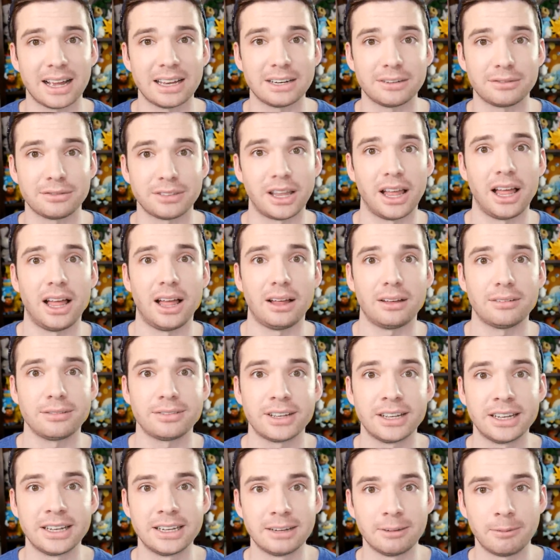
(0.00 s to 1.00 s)
any kind of
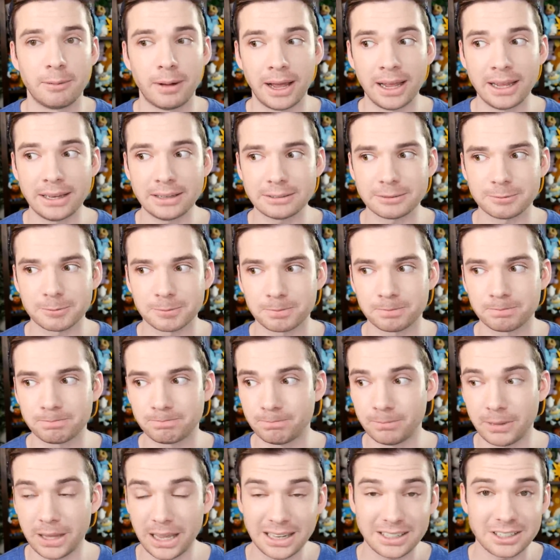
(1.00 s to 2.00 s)
love, and
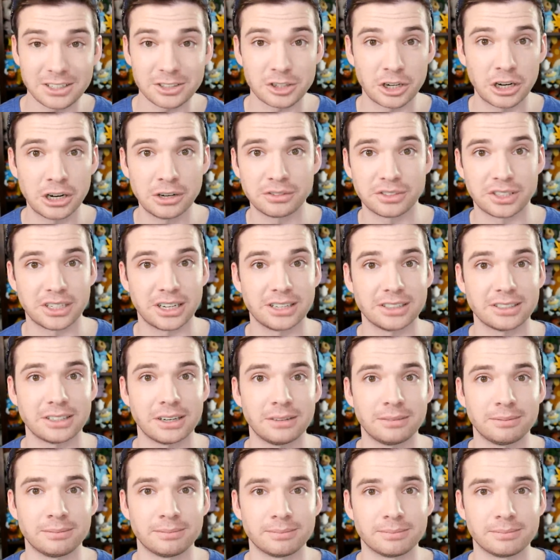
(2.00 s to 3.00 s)
it deserves
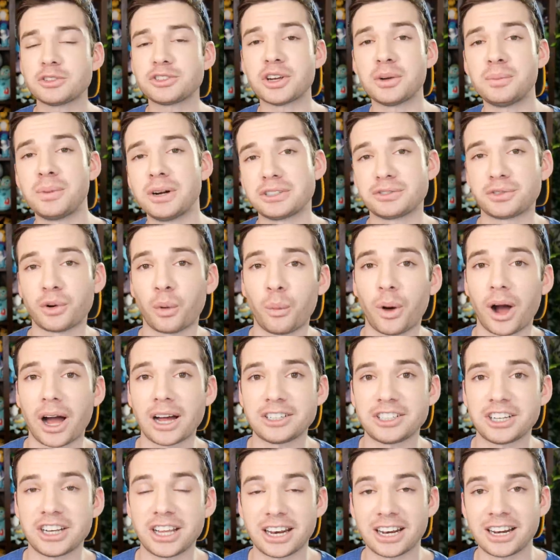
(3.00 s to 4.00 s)
it. Thank you so much
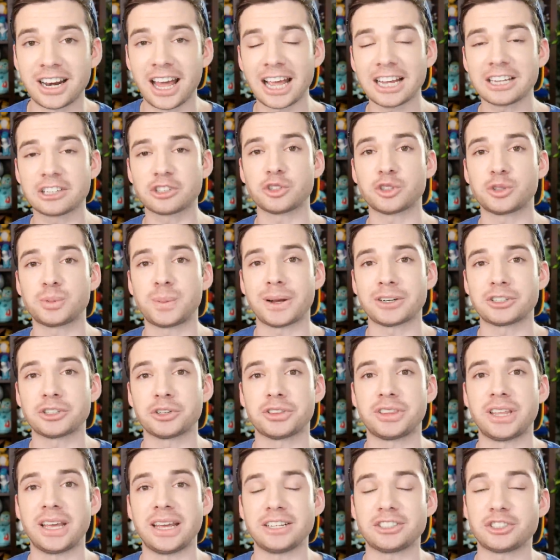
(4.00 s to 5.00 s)
for watching, and an extra
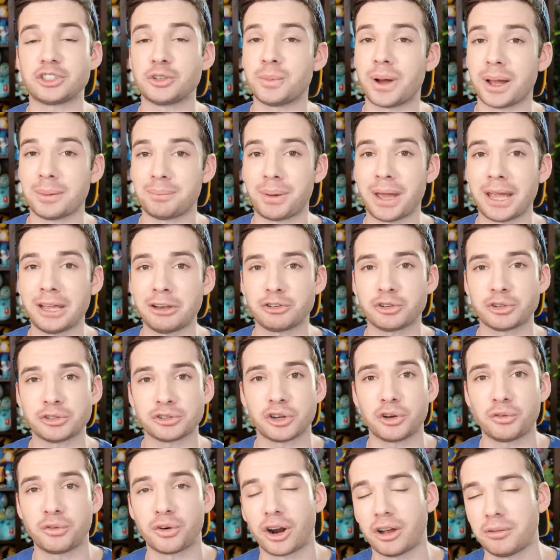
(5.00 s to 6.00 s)
special thanks to my
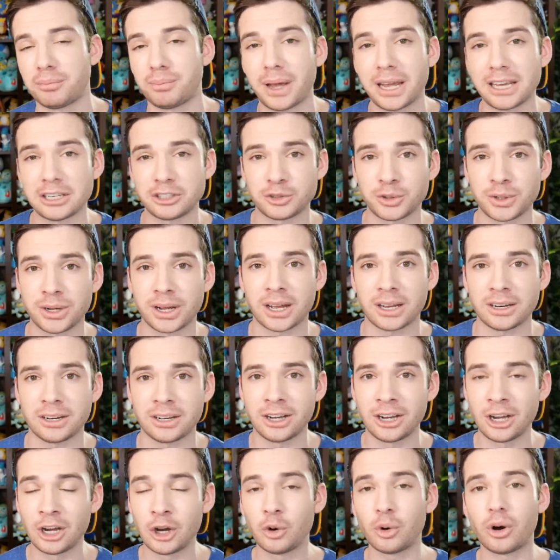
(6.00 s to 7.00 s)
patrons over on
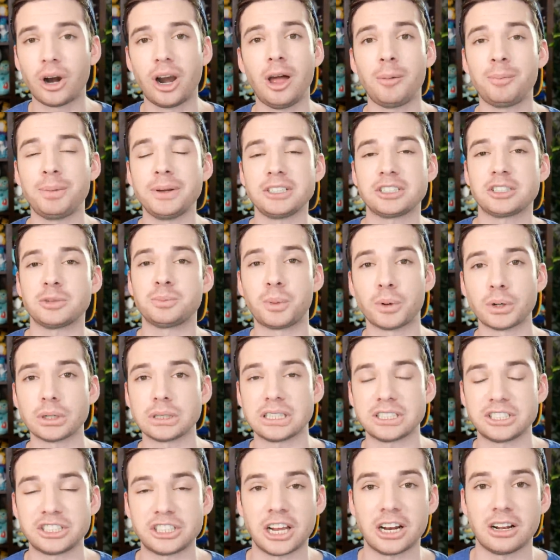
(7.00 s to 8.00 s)
Patreon who are helping
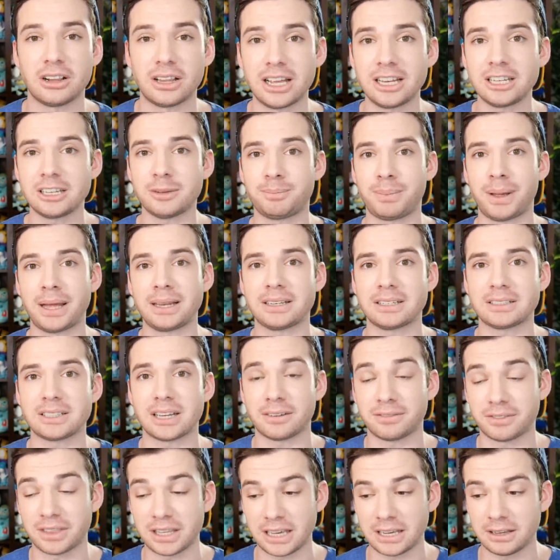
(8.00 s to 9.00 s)
support the channel
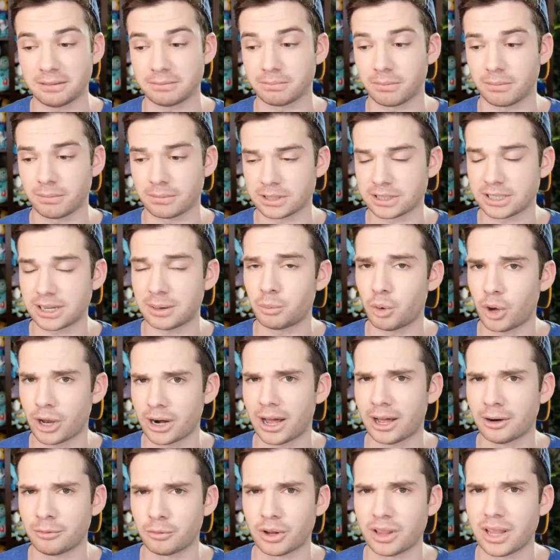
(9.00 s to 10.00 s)
independent of the
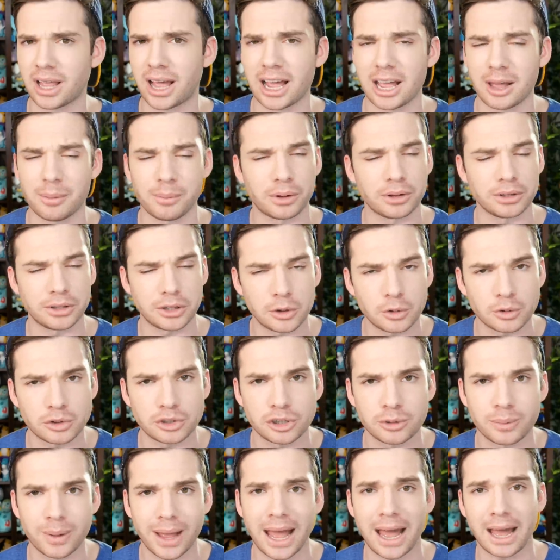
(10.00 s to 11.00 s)
somewhat unreliable
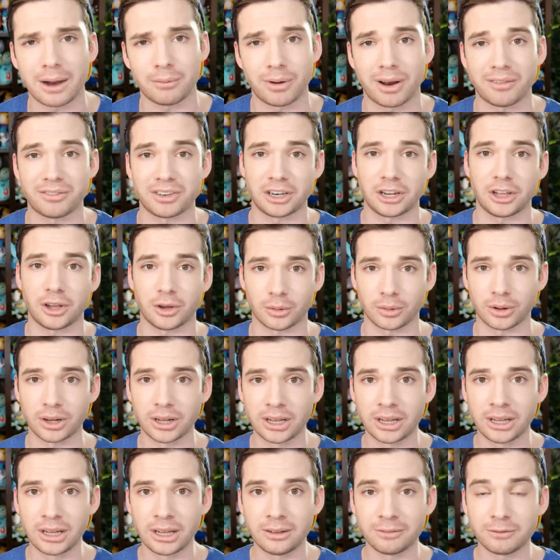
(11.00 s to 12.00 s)
YouTube ad
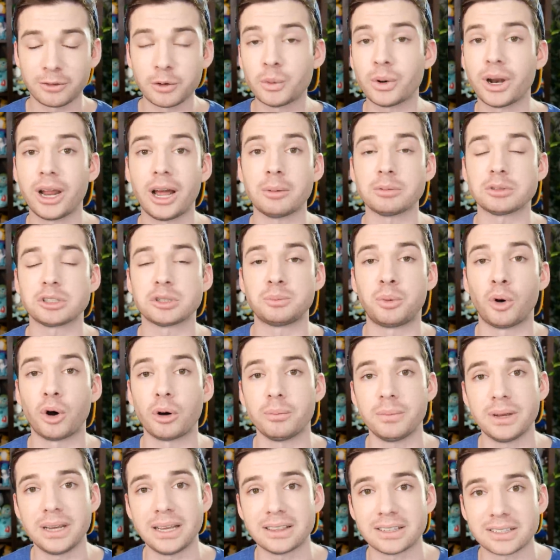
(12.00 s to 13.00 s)
revenue. If you want to help
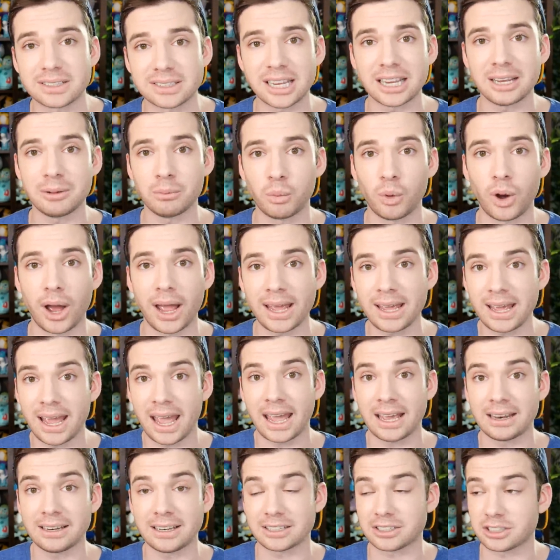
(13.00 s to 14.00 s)
support me in the same
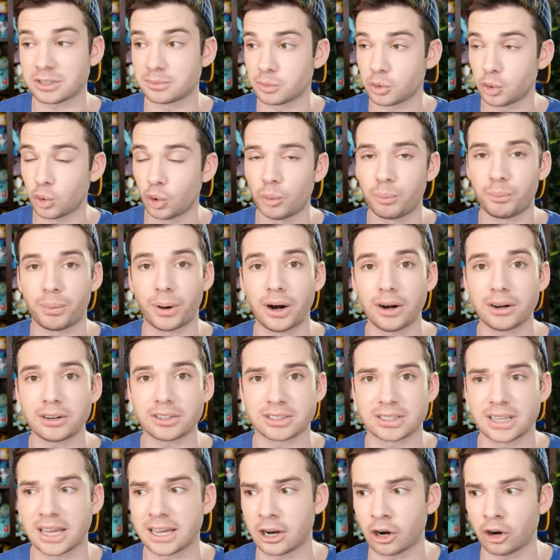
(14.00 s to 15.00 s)
way and get some cool
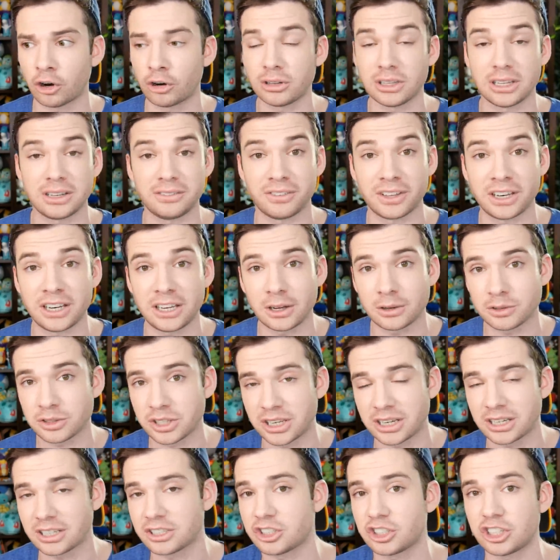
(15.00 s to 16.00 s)
perks like early
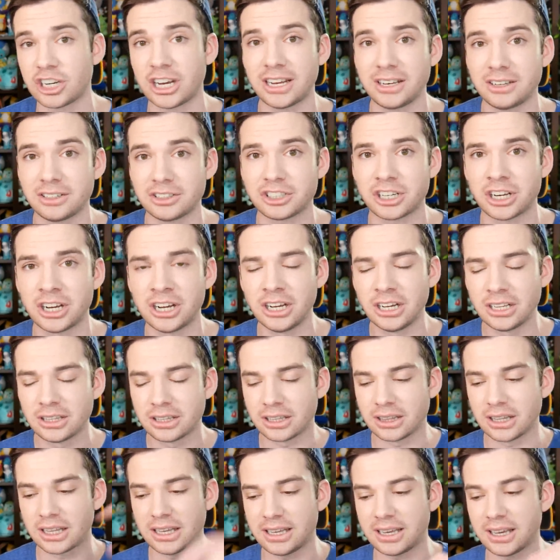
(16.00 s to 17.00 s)
videos in exchange,
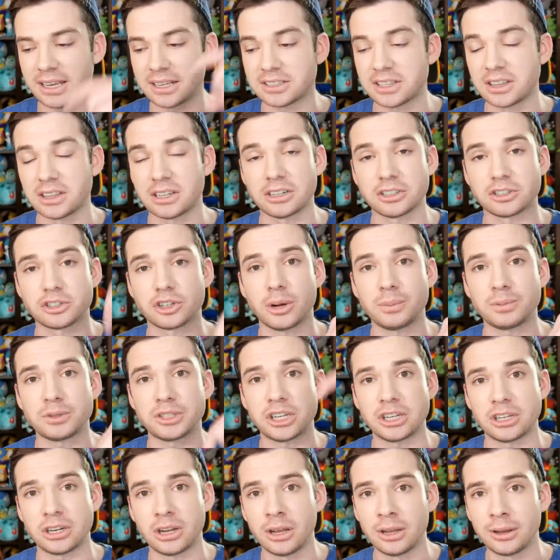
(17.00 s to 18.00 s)
the link is in the
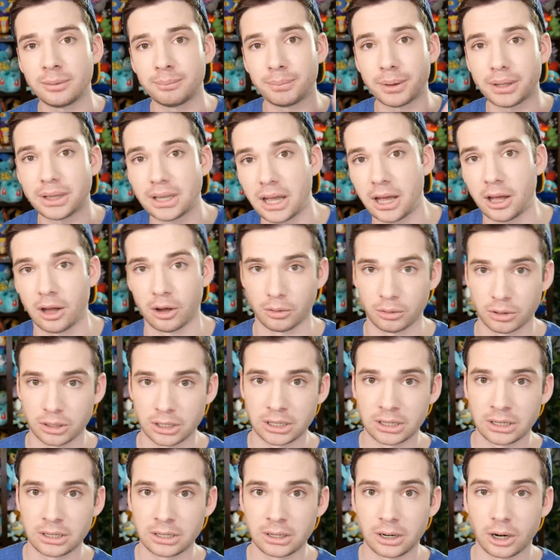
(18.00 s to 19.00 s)
description
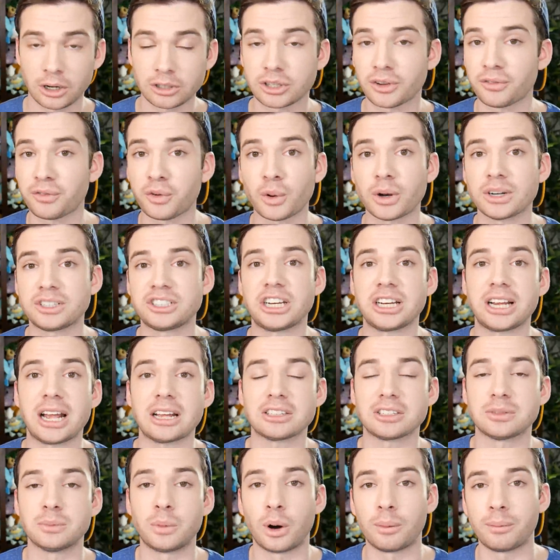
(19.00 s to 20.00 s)
below. Also, if you want
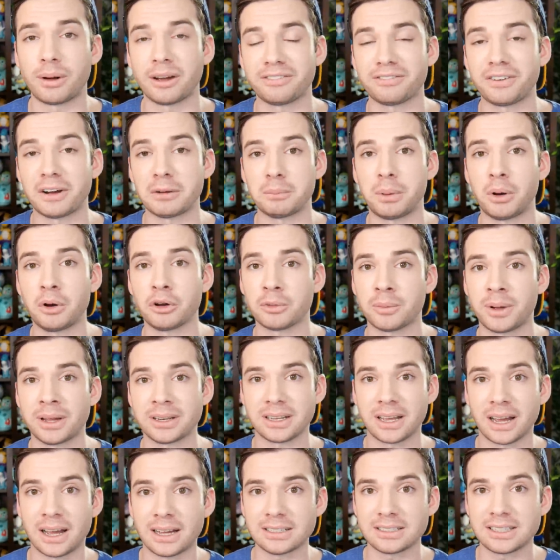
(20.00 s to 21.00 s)
to check out some more of my fun
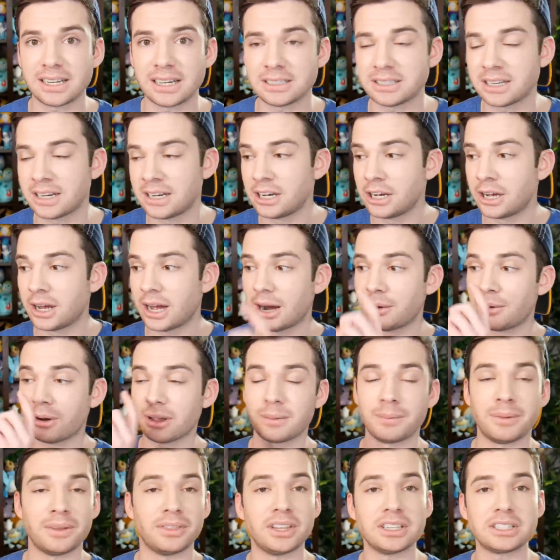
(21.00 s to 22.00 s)
Pokemon content,
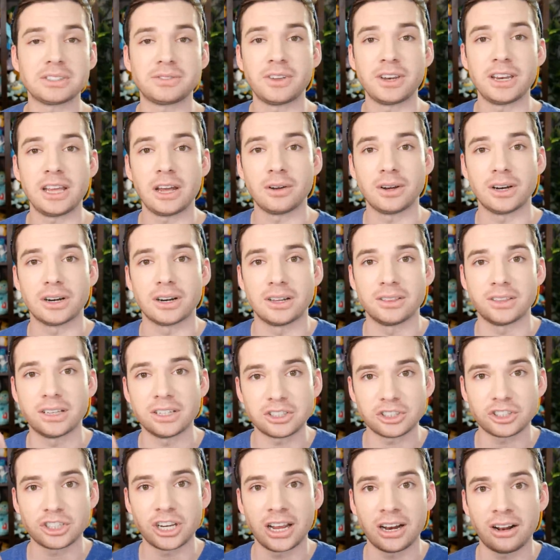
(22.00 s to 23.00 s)
I recommend this video
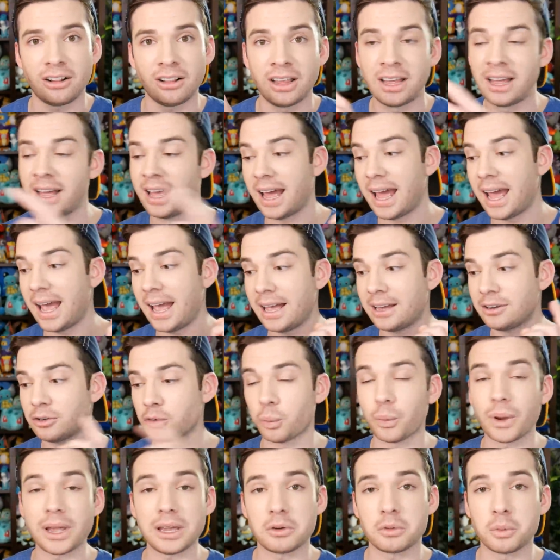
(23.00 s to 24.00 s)
here on this channel,
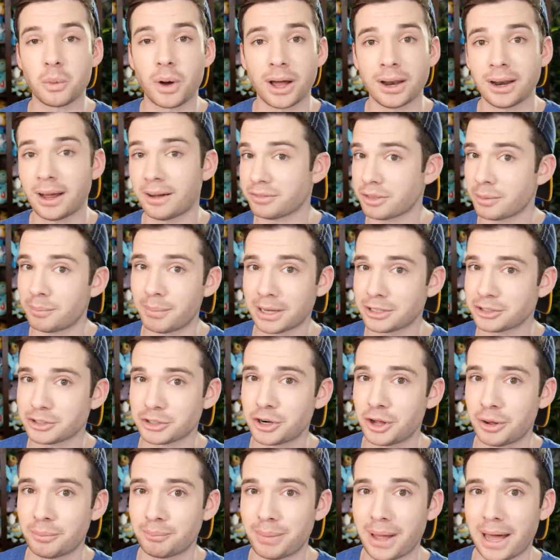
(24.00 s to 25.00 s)
and week one of the
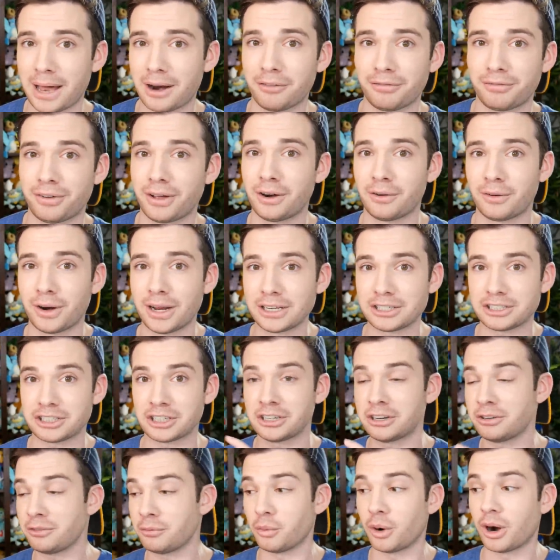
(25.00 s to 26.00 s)
Metronome Battle
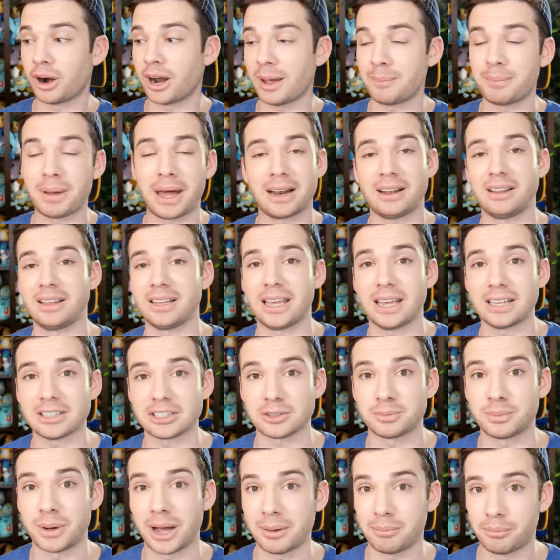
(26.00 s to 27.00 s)
Federation, where I battle
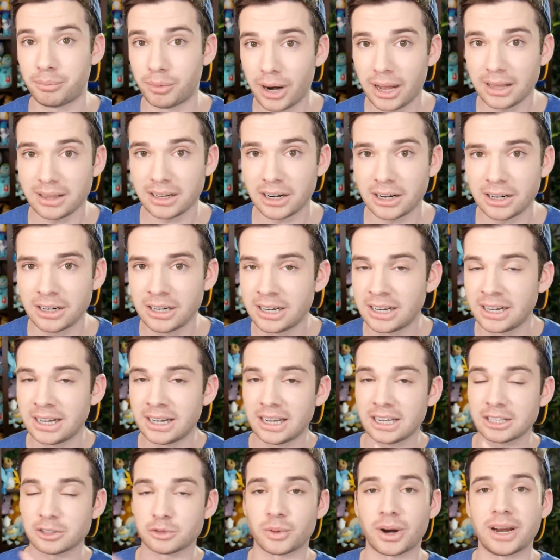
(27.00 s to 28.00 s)
against my
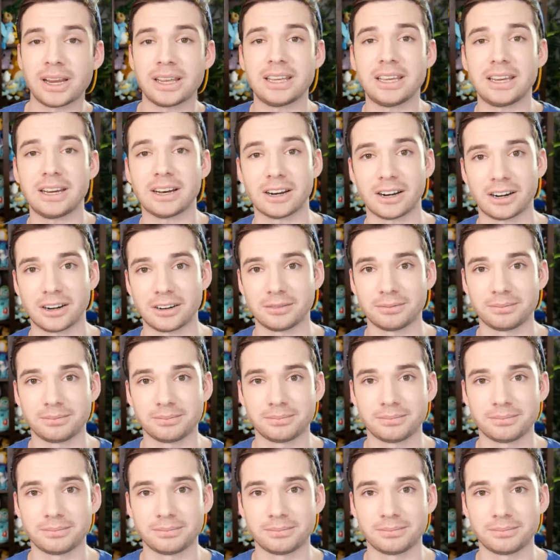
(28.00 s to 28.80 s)
brother, is right here.